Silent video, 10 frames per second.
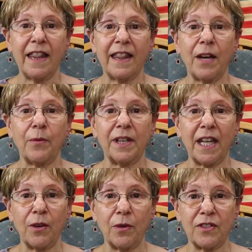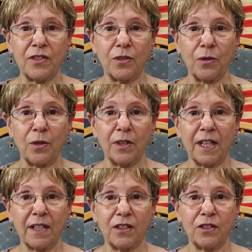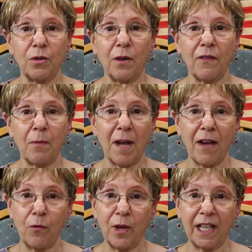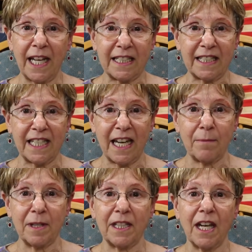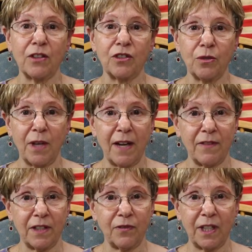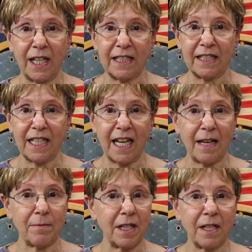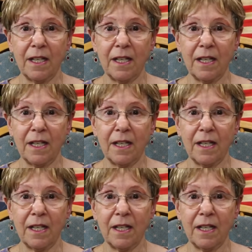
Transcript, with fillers: that when they go to school that two of them have one last name and the other two have a different last name and